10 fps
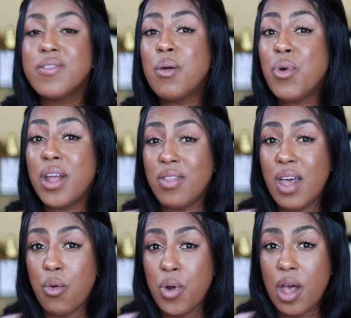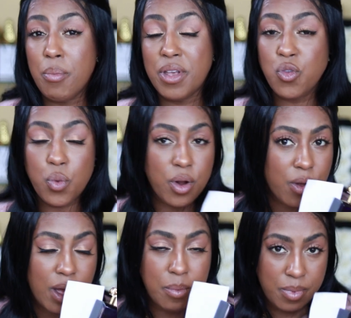somewhat in that realm is
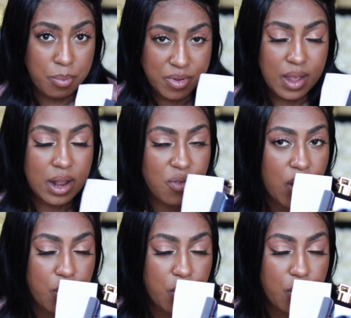where I'm, I'm saying if